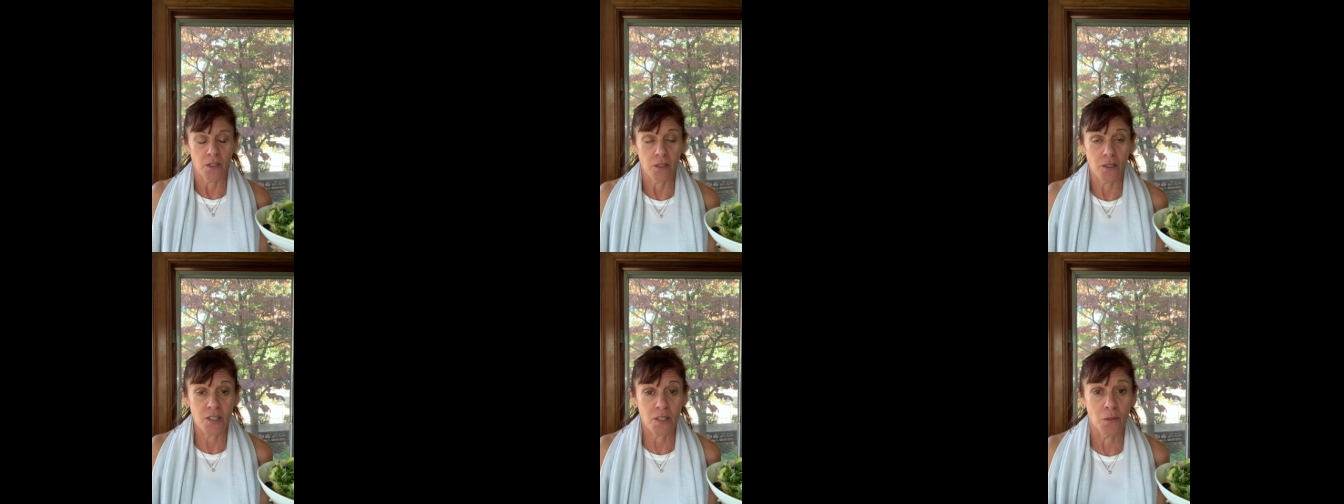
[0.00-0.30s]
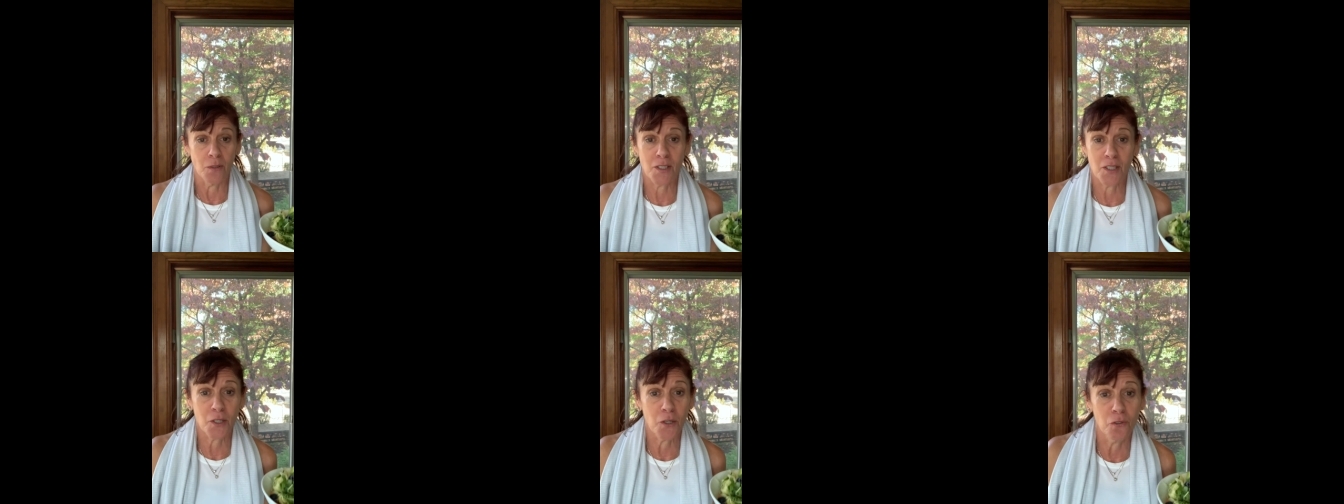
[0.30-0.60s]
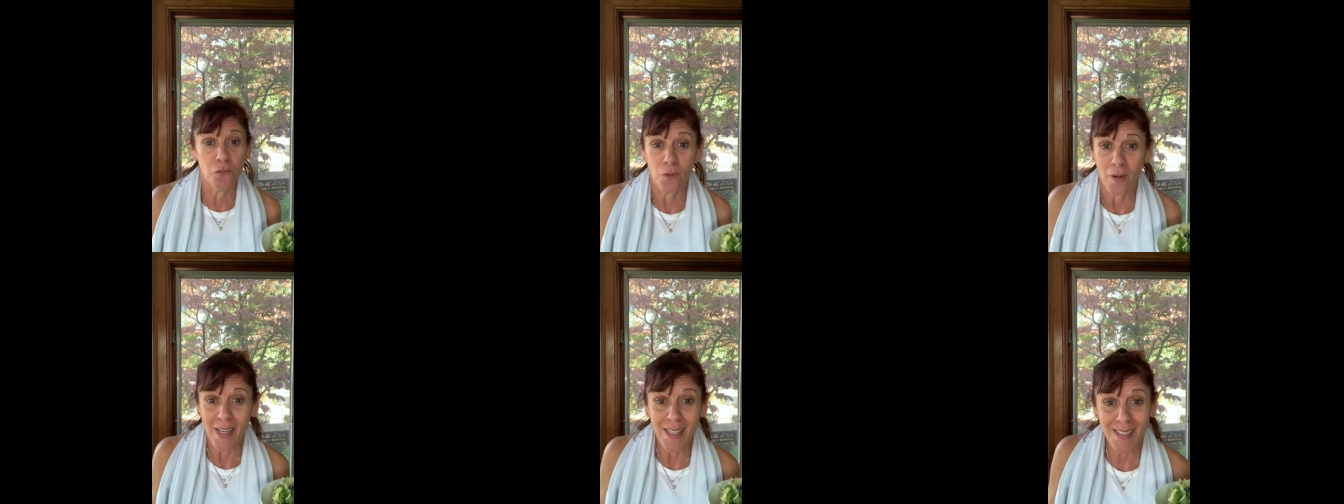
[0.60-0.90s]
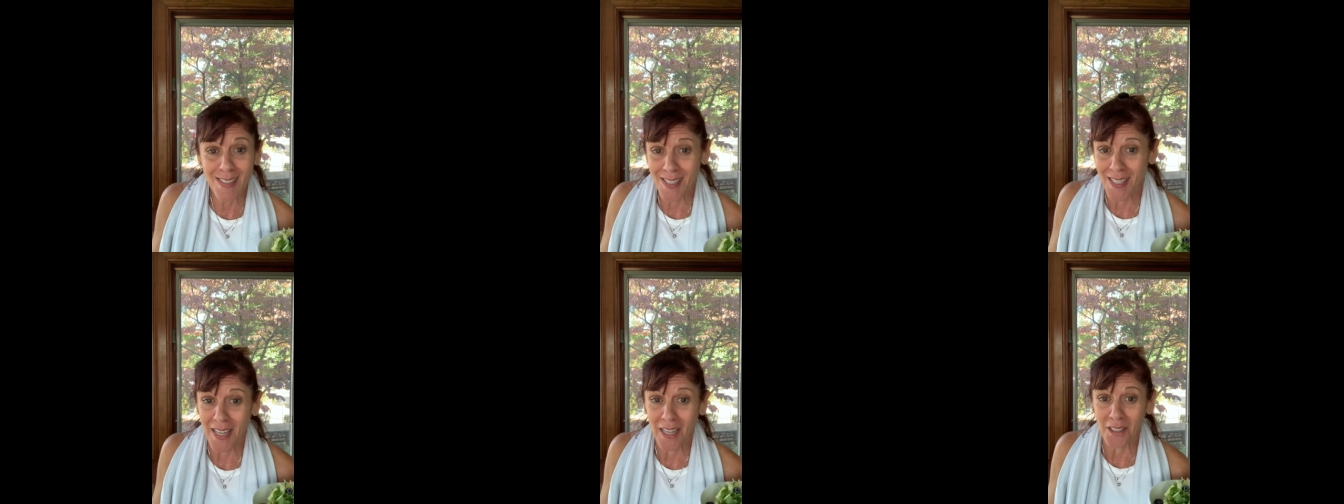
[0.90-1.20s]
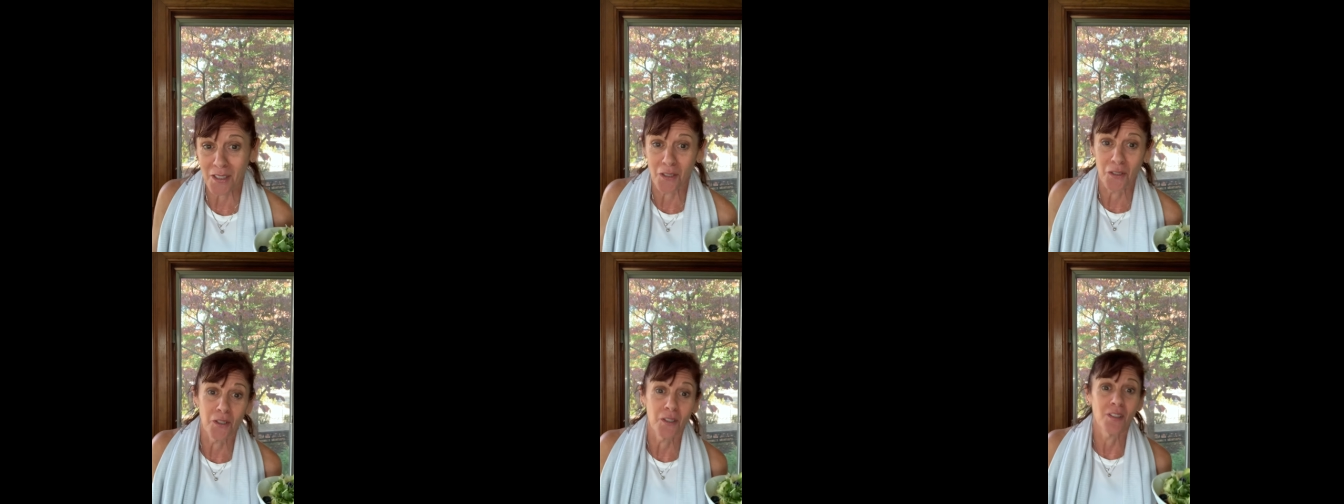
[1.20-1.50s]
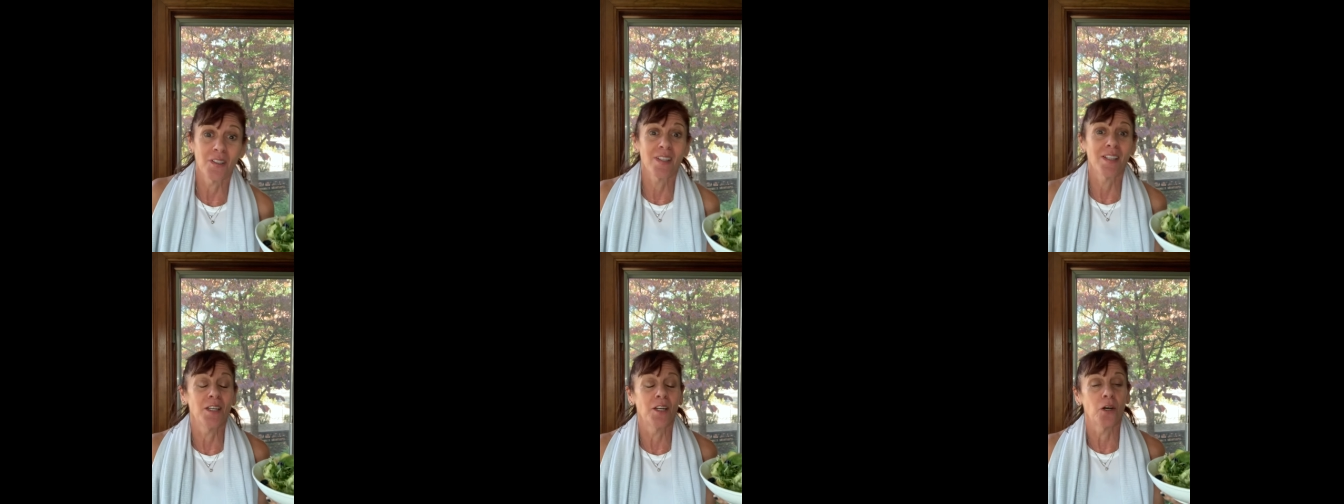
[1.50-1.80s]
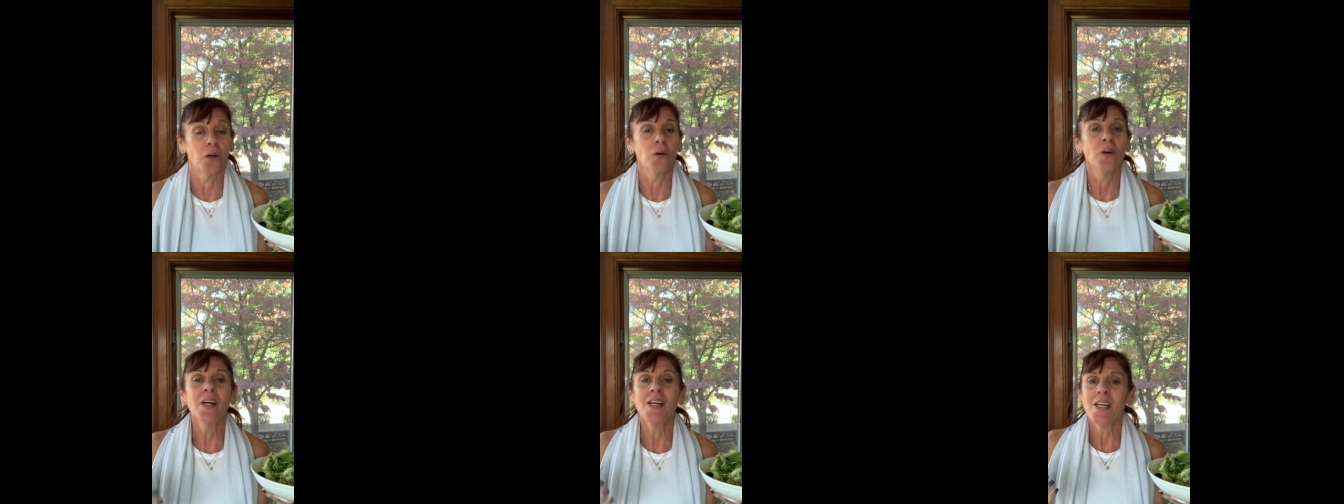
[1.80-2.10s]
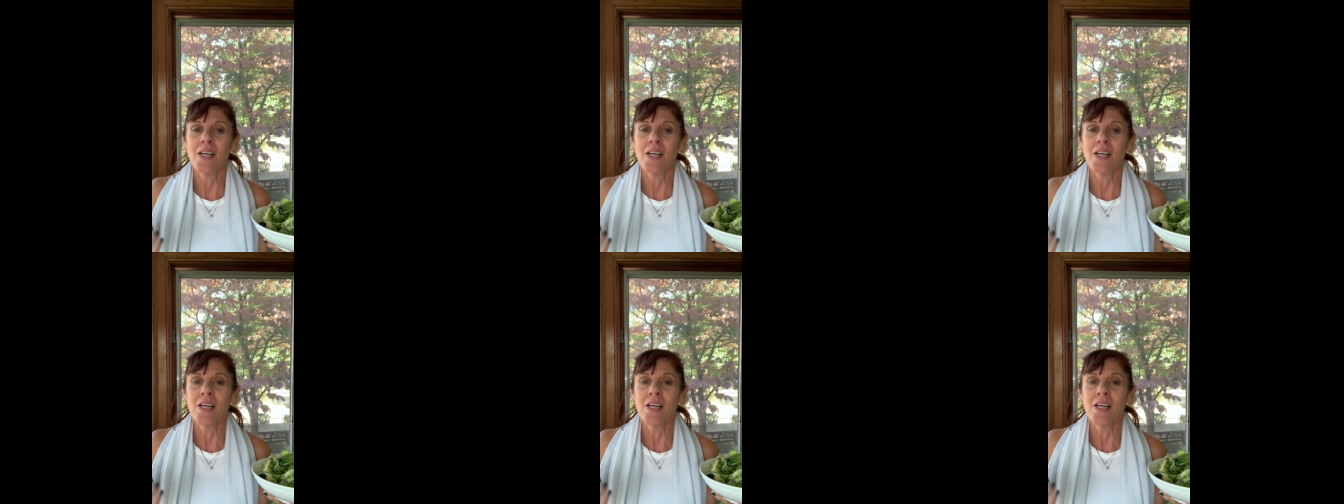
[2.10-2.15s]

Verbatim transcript: So it's great to get your, you know,